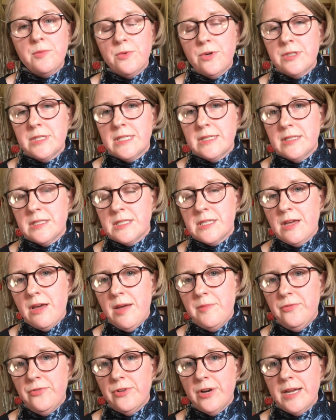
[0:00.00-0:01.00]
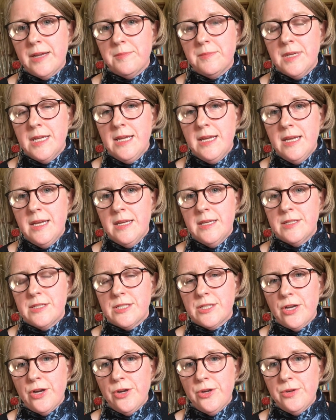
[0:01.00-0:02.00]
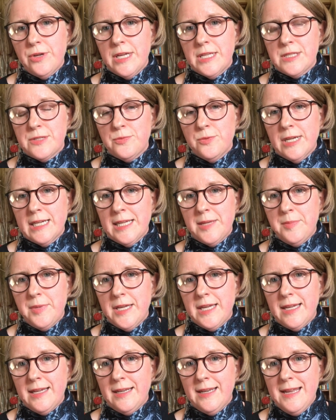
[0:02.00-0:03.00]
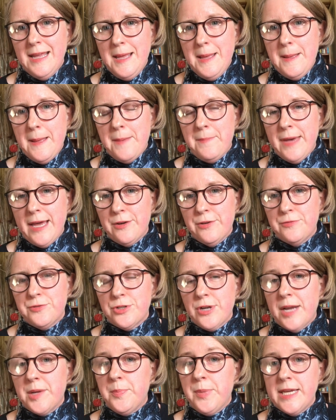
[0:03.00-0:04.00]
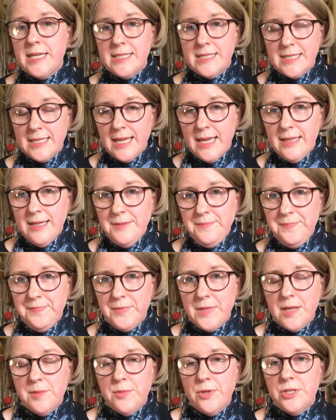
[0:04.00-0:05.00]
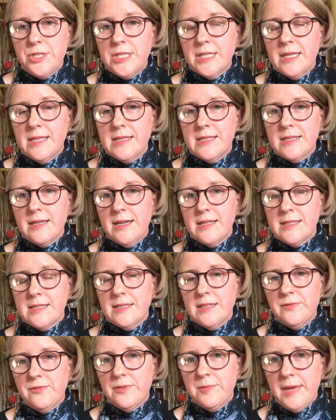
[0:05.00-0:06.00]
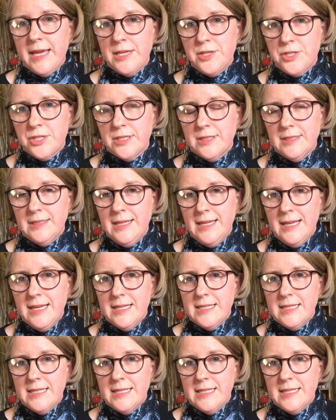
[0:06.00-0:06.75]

want in the time frame. So it's really been a matter of trying to piece together emerging insights and information